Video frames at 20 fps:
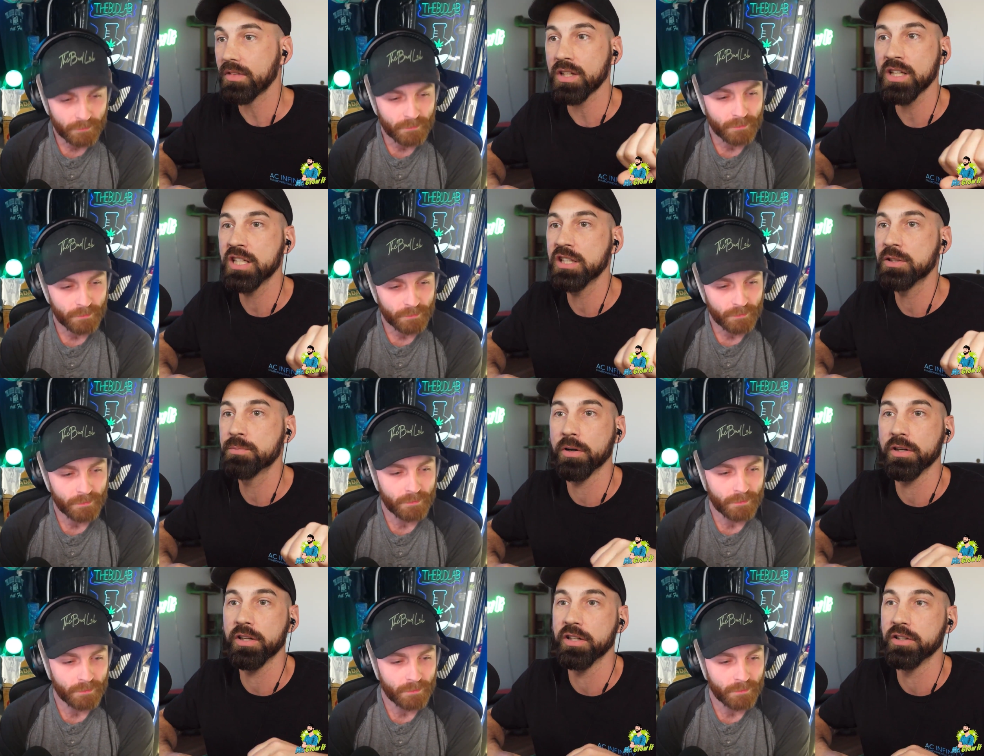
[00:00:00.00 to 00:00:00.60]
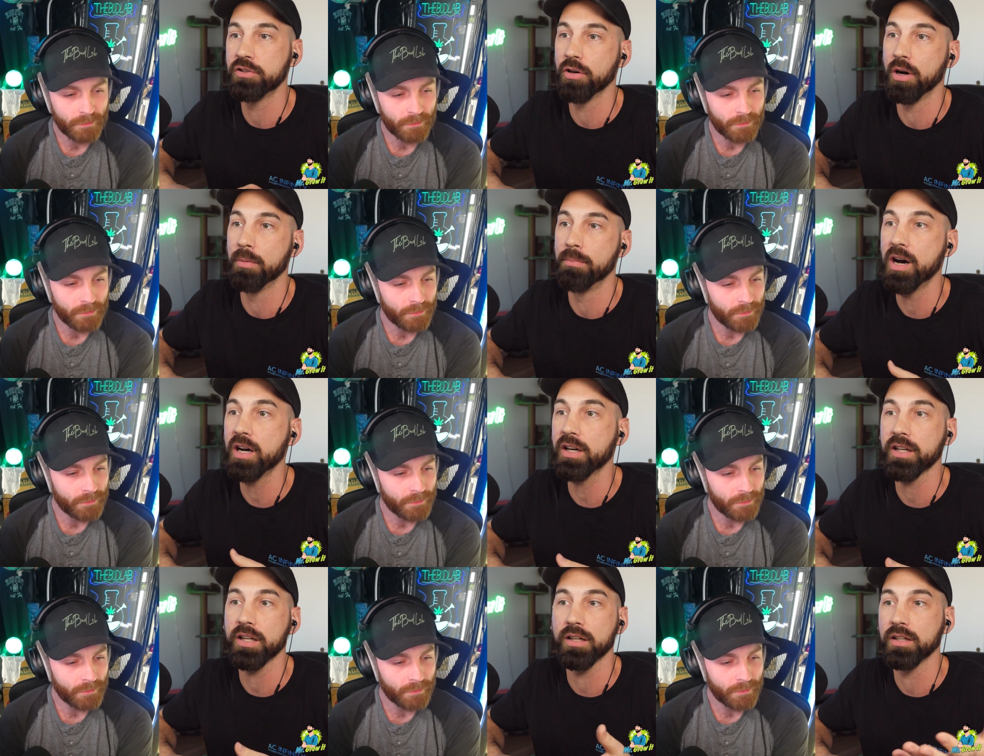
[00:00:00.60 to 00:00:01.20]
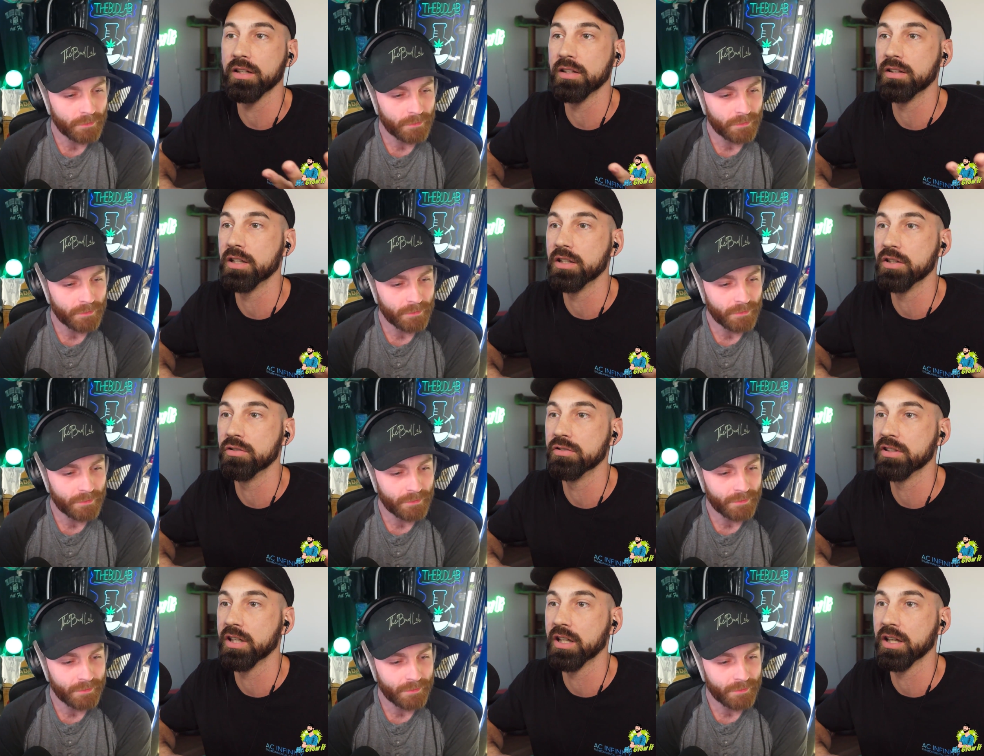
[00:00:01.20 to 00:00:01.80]
Speaker 1: he's put into a bucket and then
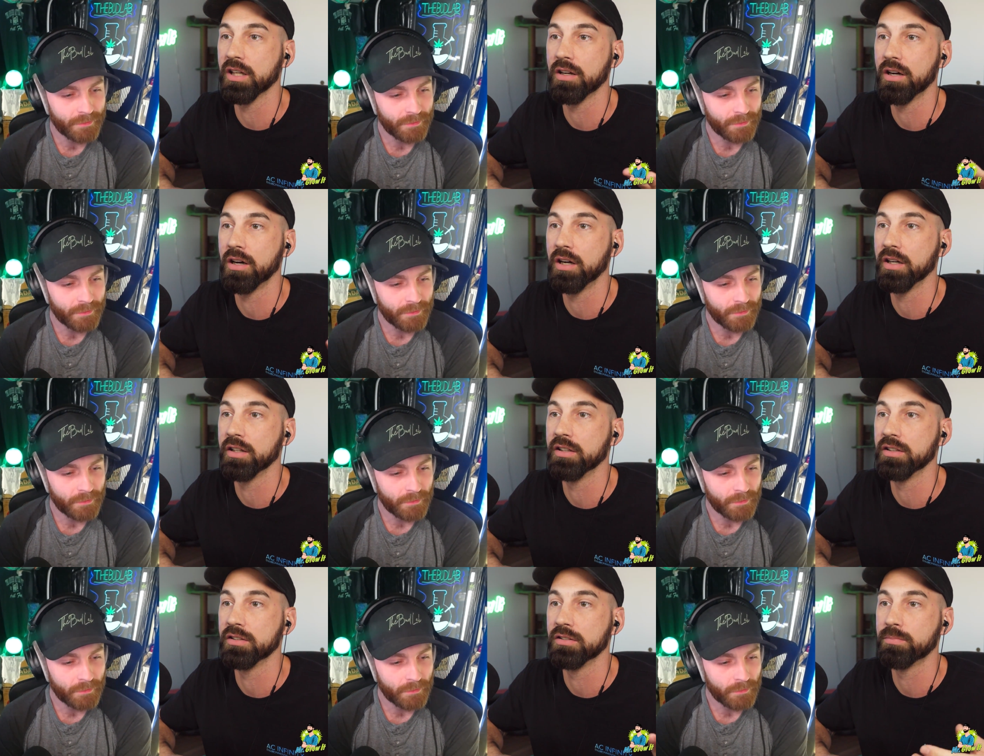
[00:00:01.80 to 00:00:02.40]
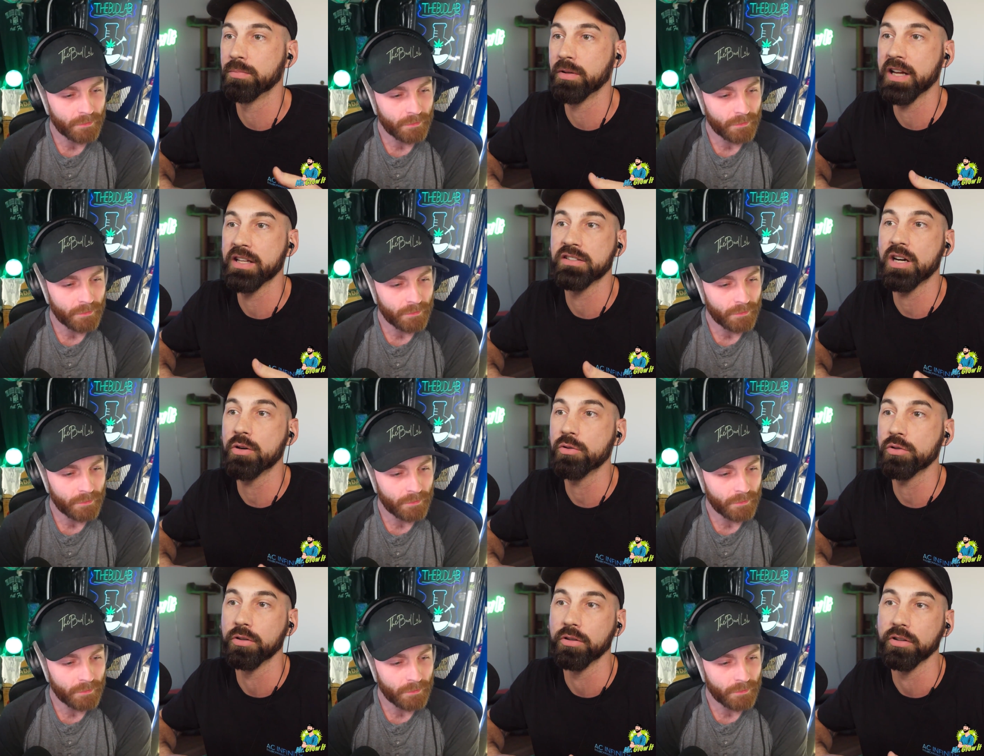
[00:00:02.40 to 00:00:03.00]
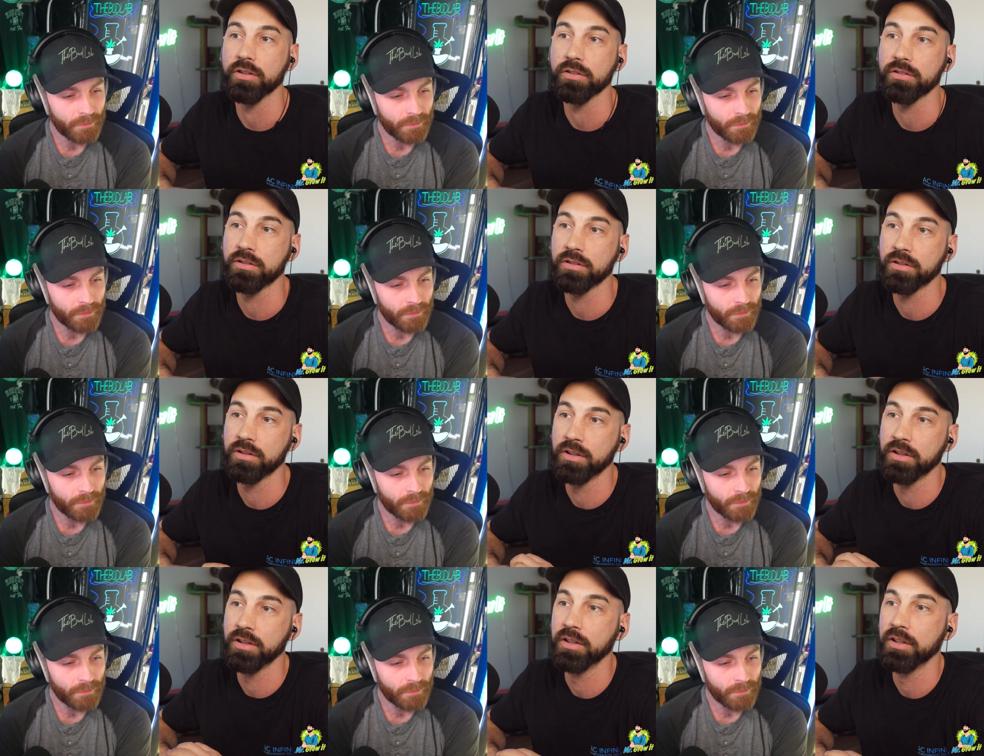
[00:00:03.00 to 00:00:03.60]
using it on his plants outdoors.
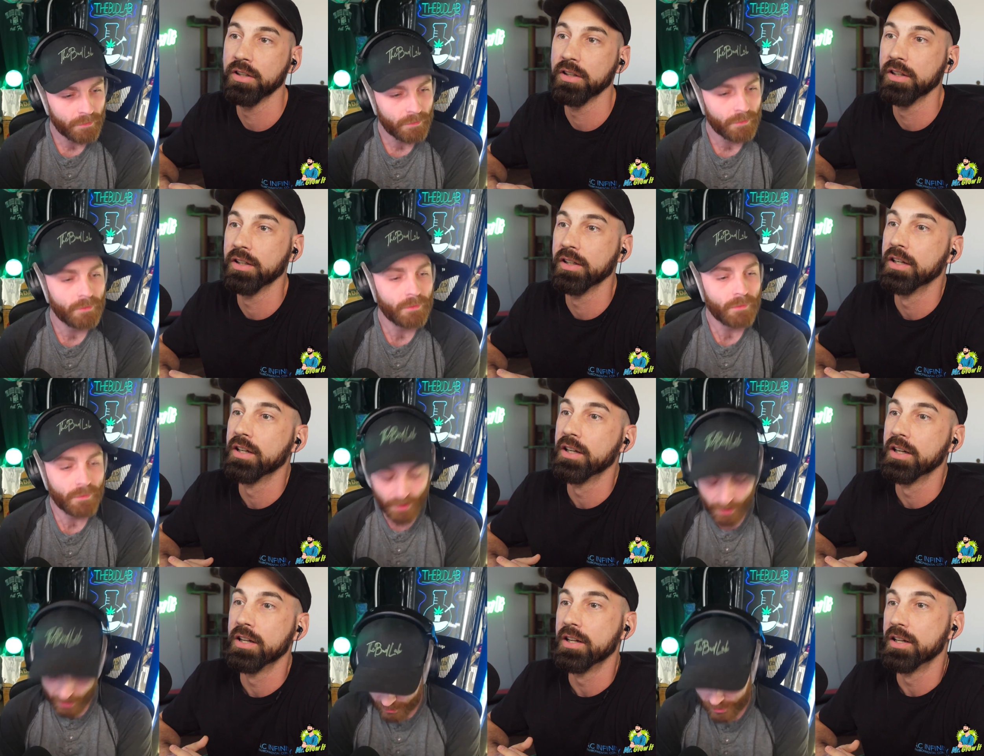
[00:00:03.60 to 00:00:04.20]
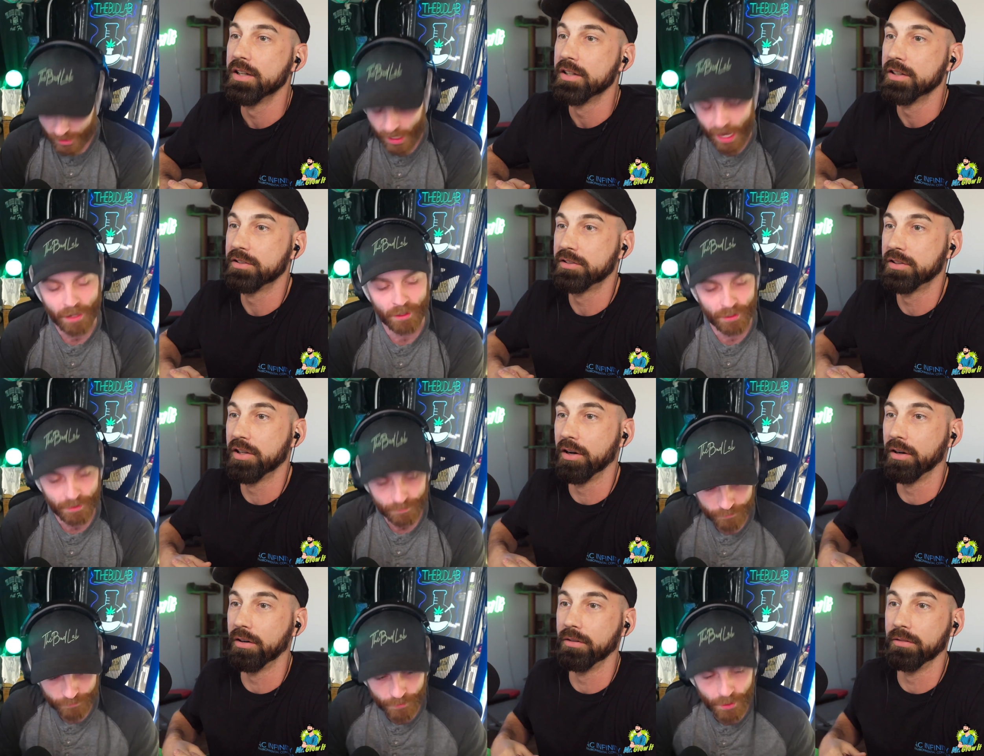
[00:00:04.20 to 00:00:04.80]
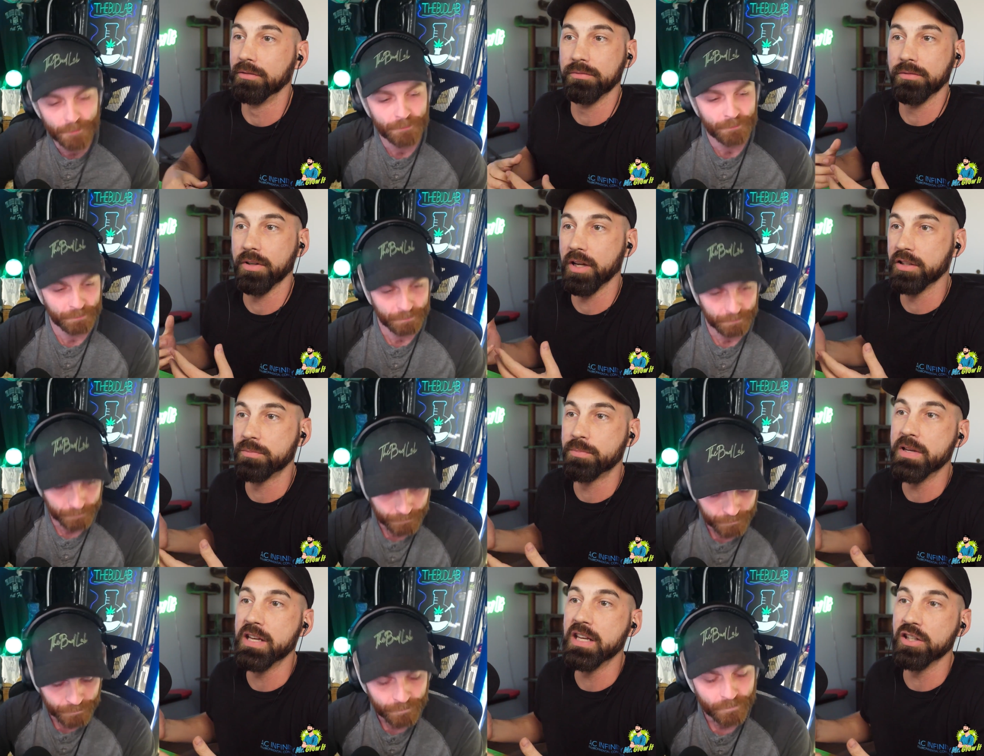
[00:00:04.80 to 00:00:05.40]
Exactly. So yep.
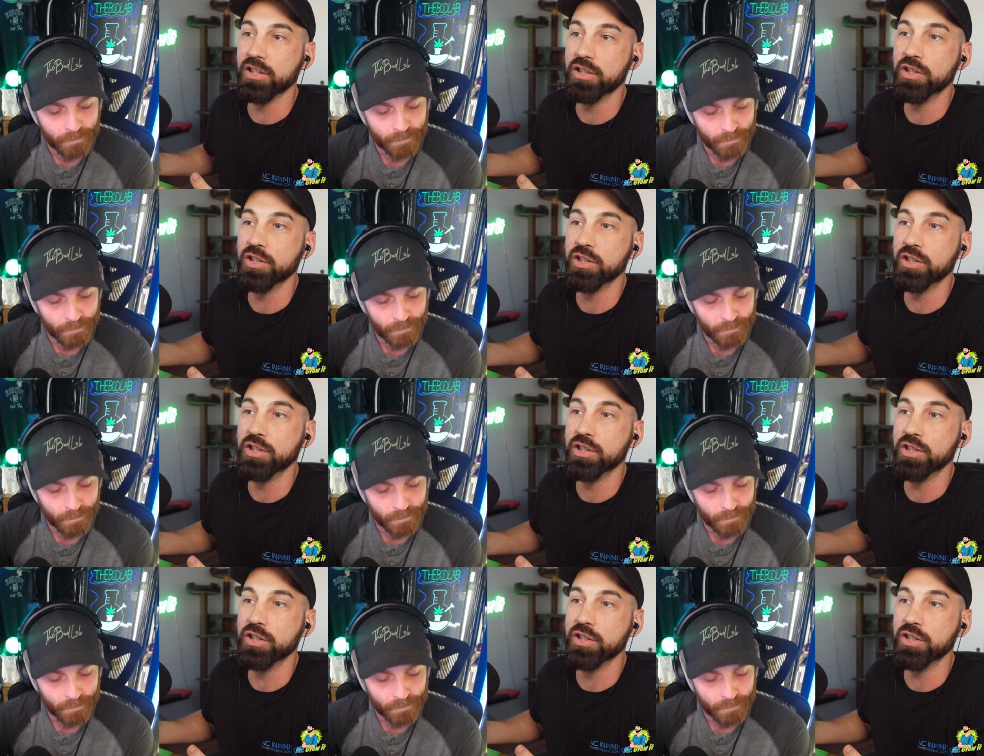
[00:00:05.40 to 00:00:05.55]
it's being